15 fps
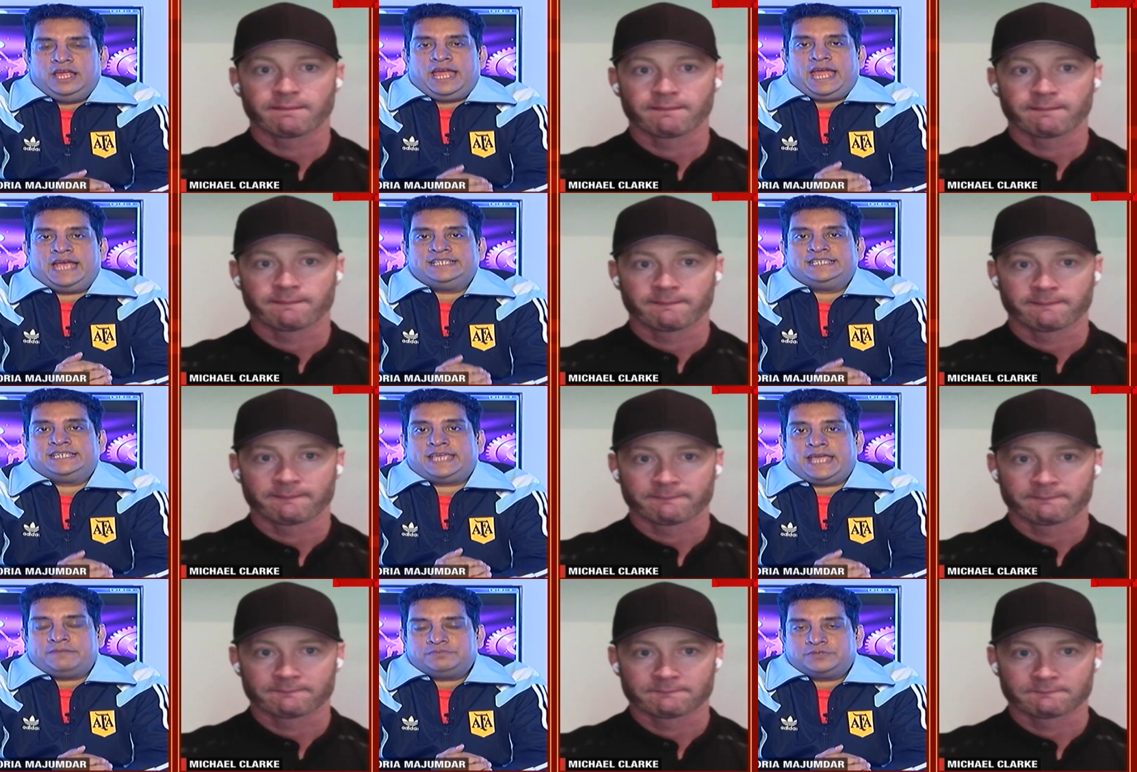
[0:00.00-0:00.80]
Speaker 1: As
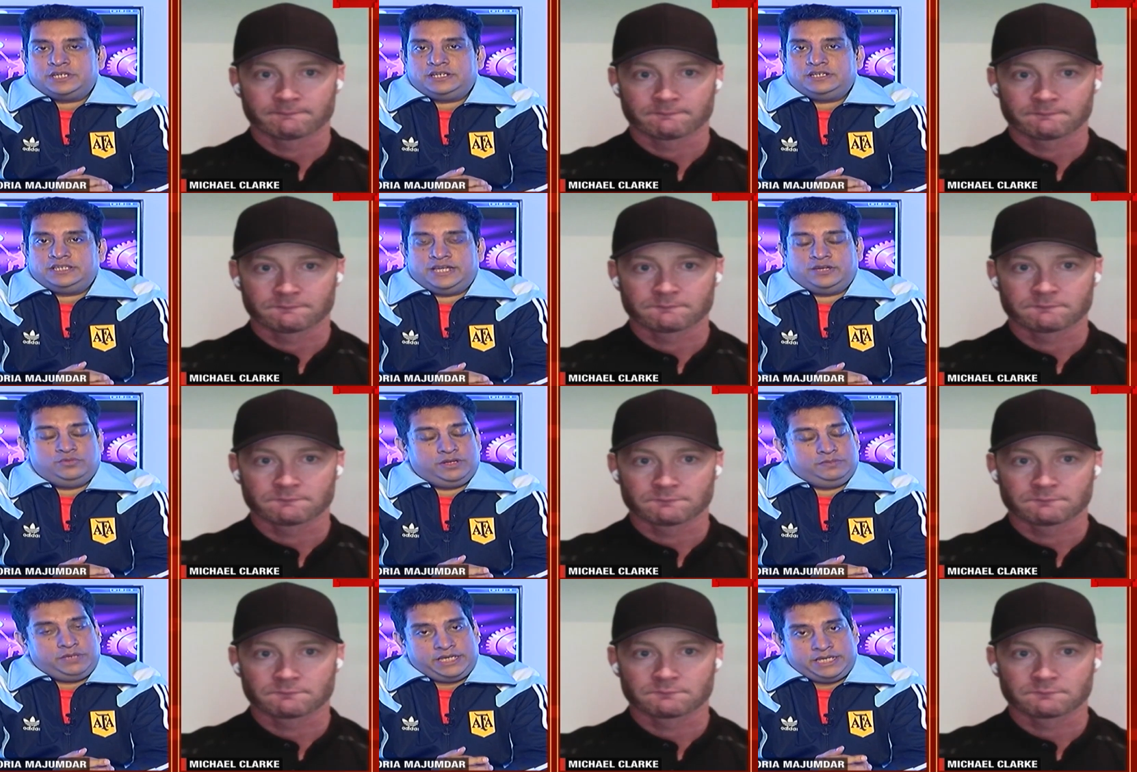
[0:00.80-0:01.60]
captain, there
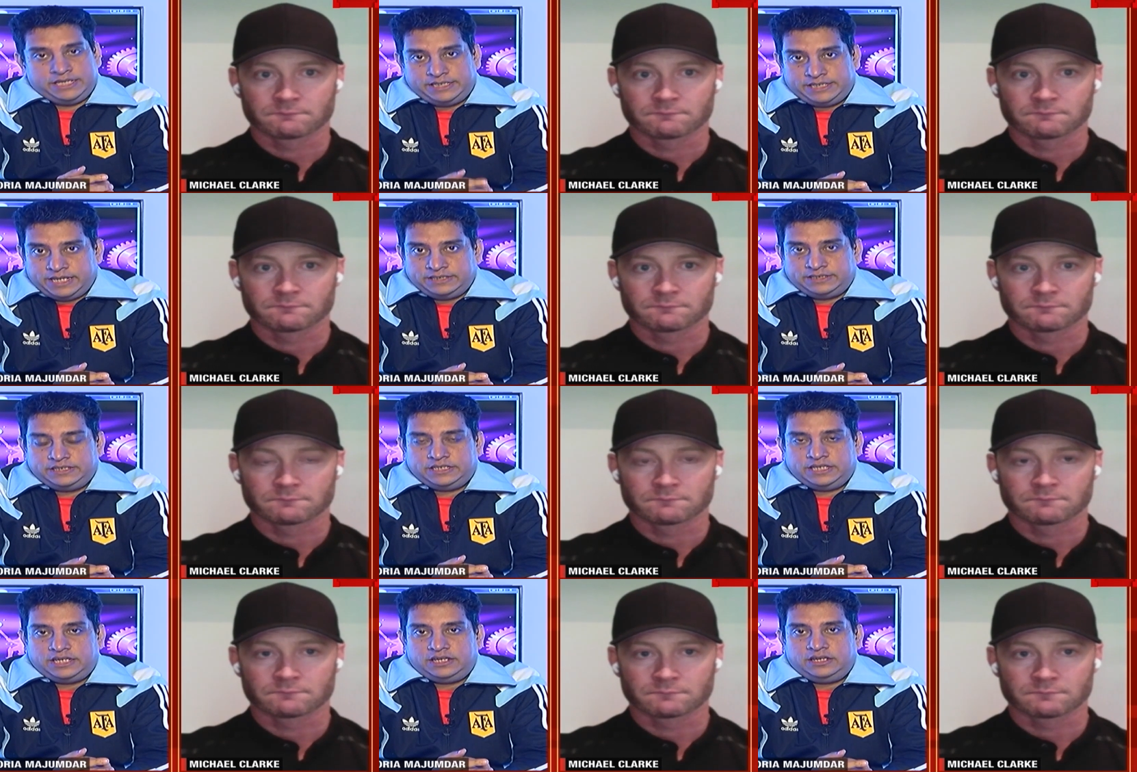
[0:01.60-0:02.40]
will be
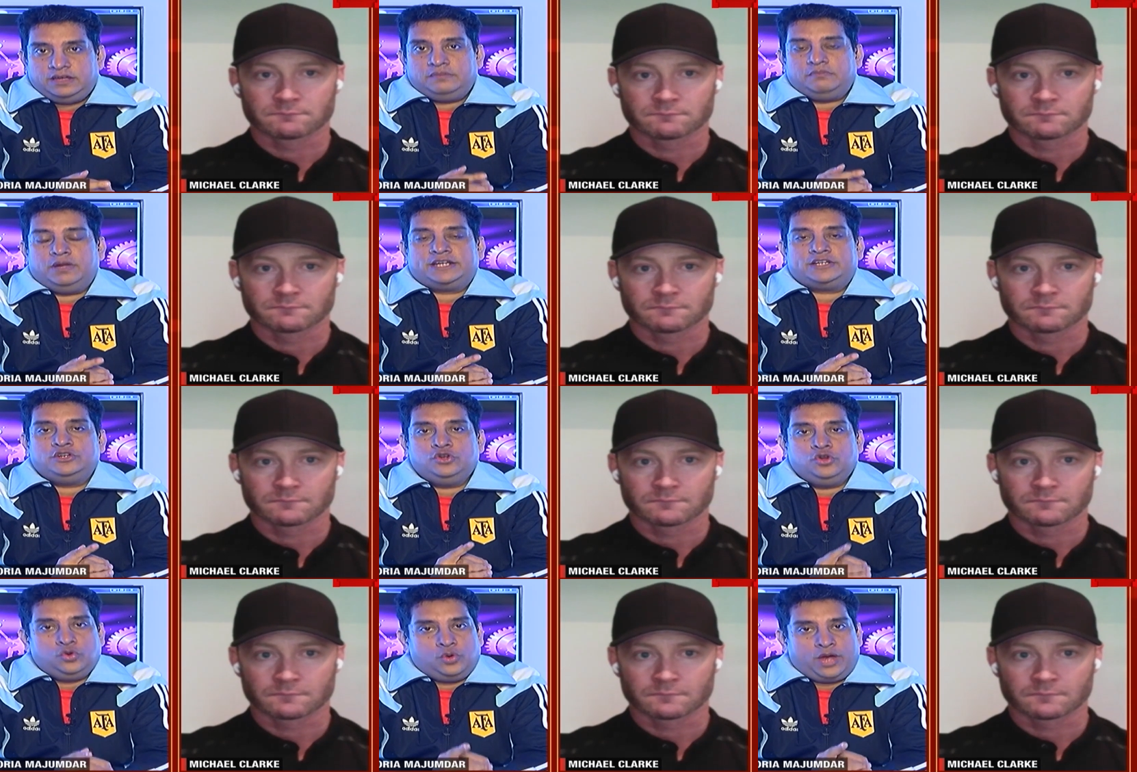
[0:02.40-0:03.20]
intensity, but
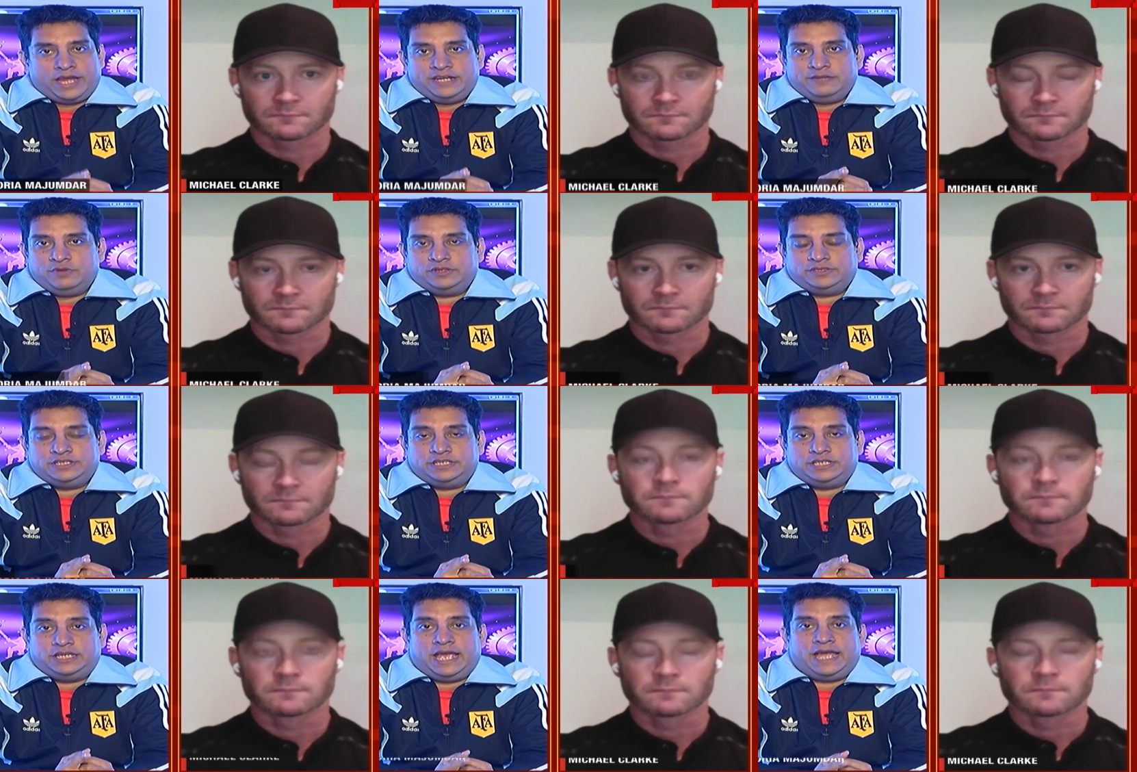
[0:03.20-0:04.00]
no animosity.